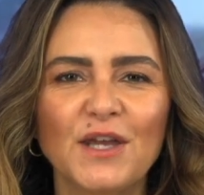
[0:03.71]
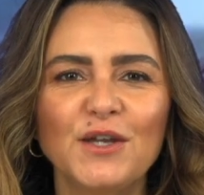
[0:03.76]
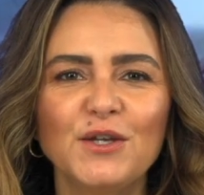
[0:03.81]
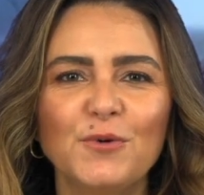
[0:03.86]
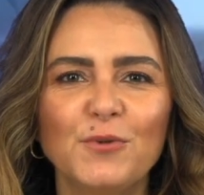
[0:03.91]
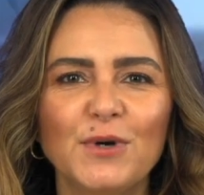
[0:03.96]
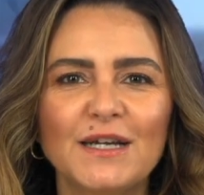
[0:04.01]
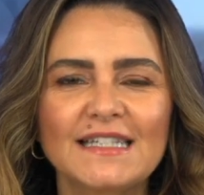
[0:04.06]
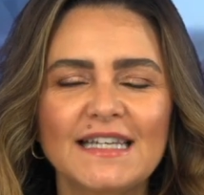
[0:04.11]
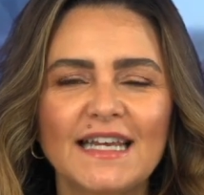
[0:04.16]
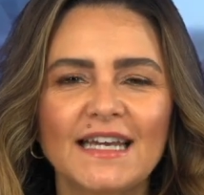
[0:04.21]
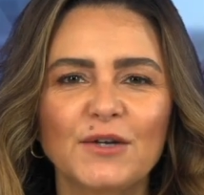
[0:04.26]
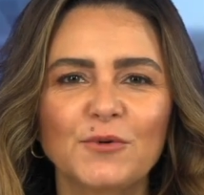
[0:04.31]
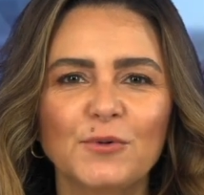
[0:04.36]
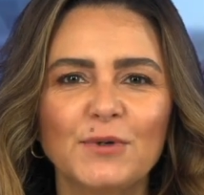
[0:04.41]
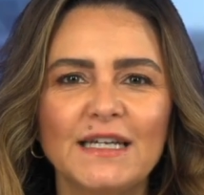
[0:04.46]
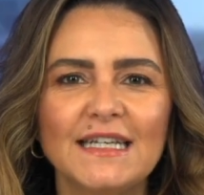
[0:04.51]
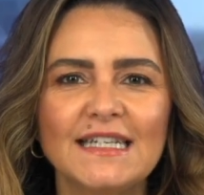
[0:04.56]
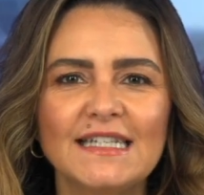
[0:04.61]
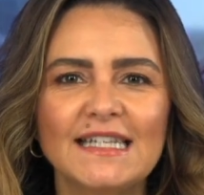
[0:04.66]
US
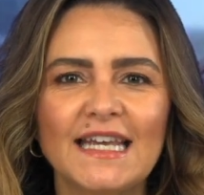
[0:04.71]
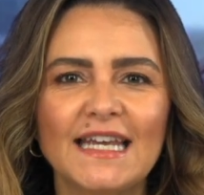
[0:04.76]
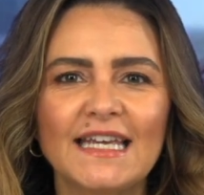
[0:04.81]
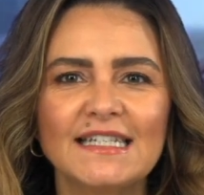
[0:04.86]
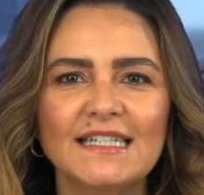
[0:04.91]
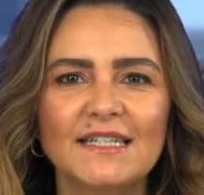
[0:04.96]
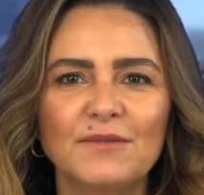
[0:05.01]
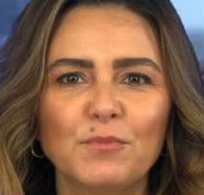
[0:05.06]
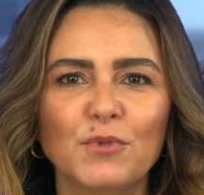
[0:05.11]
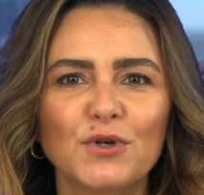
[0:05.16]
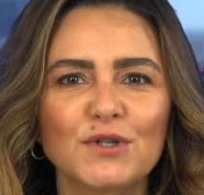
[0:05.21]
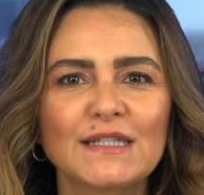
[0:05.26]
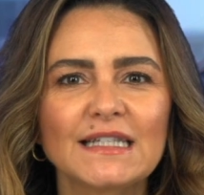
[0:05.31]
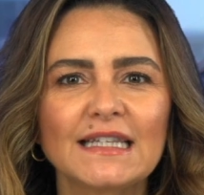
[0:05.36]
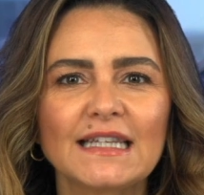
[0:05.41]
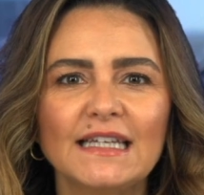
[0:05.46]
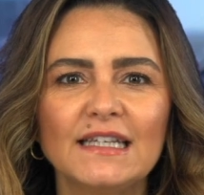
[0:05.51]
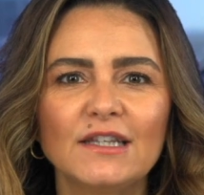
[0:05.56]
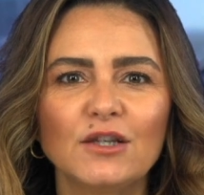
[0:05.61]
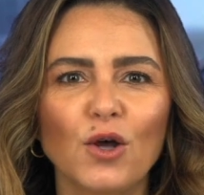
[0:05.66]
equities ended
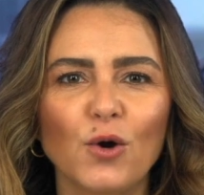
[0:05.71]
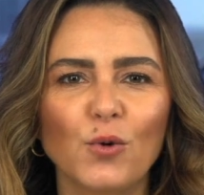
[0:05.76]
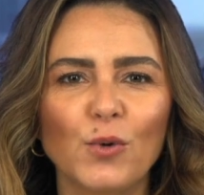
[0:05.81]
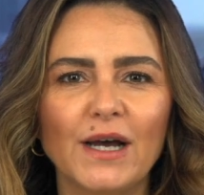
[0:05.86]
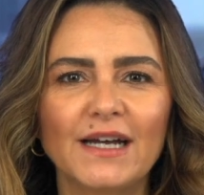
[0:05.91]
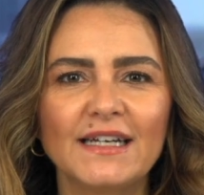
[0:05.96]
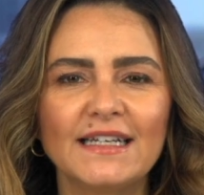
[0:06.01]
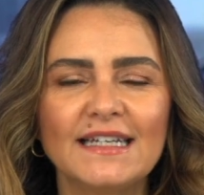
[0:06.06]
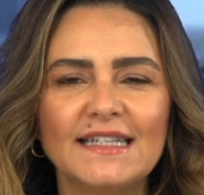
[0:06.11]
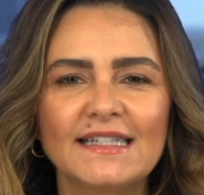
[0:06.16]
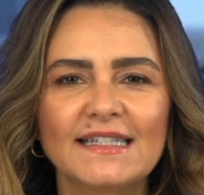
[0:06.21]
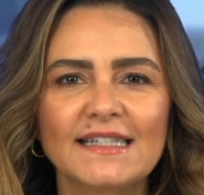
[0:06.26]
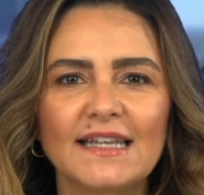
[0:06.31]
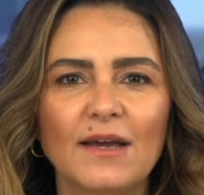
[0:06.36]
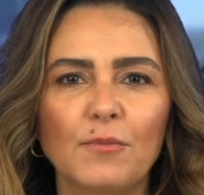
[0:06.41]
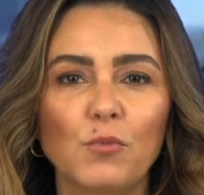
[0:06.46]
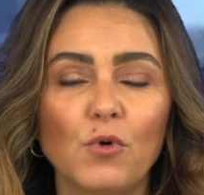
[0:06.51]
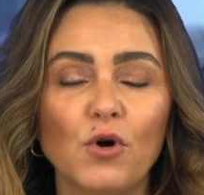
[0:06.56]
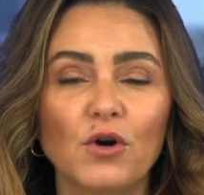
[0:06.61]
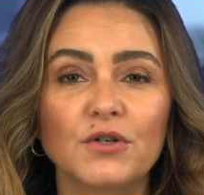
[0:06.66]
mostly lower in
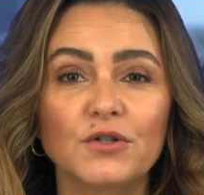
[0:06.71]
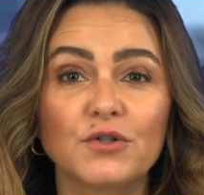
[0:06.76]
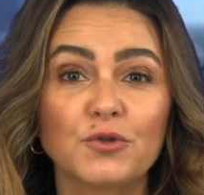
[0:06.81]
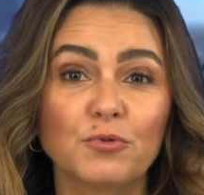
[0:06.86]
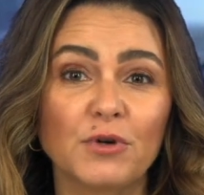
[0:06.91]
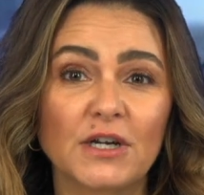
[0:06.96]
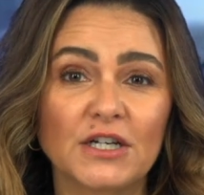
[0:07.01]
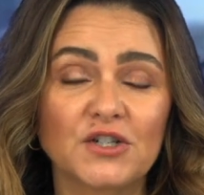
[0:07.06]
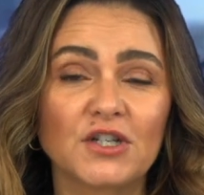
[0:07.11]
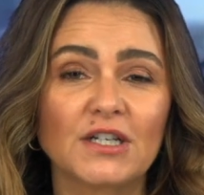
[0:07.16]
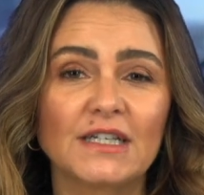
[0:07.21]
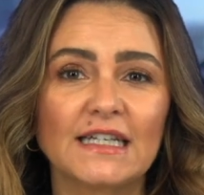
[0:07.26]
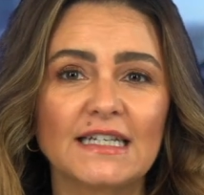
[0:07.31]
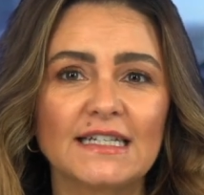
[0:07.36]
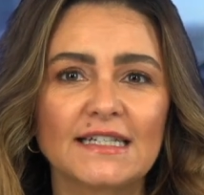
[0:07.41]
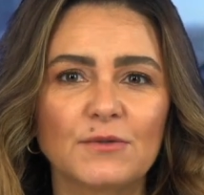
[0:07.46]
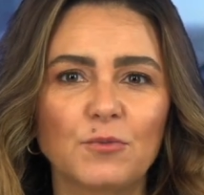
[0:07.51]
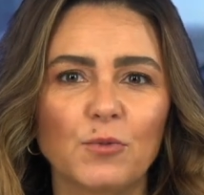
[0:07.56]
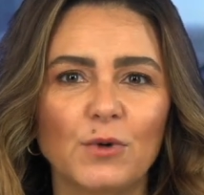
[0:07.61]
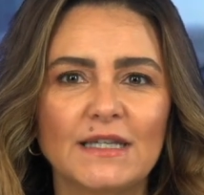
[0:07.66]
somewhat
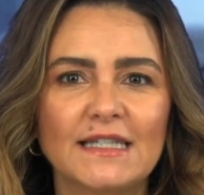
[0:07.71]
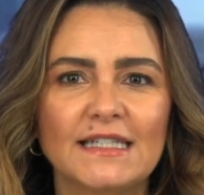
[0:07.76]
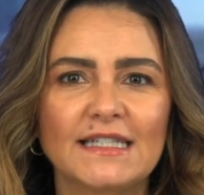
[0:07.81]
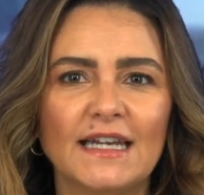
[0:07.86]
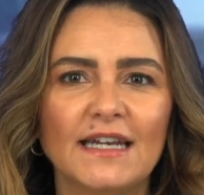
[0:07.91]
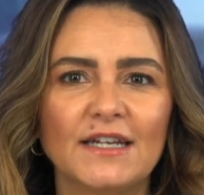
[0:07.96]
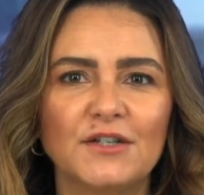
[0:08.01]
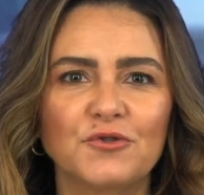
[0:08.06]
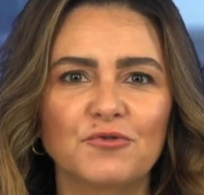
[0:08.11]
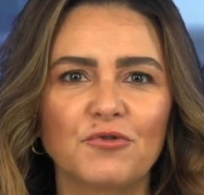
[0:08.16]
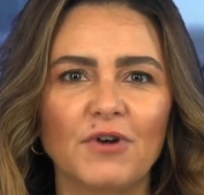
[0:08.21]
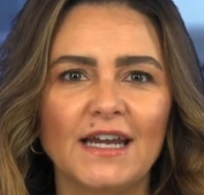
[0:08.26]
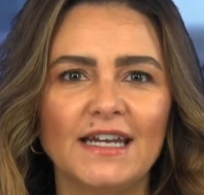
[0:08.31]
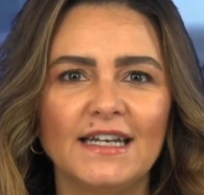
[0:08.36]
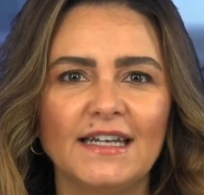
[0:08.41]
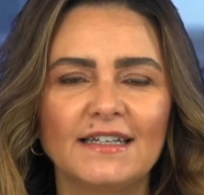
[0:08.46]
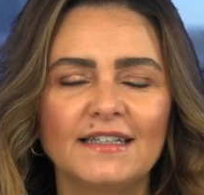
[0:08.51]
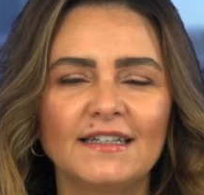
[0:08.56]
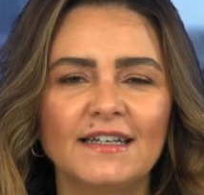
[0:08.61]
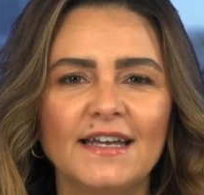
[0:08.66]
directionless Wednesday
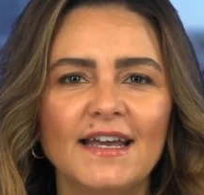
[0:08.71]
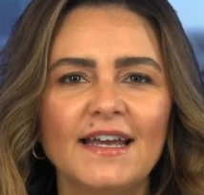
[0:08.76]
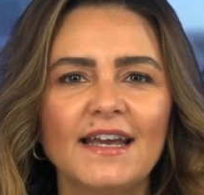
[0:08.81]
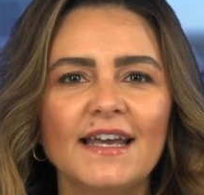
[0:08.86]
trading.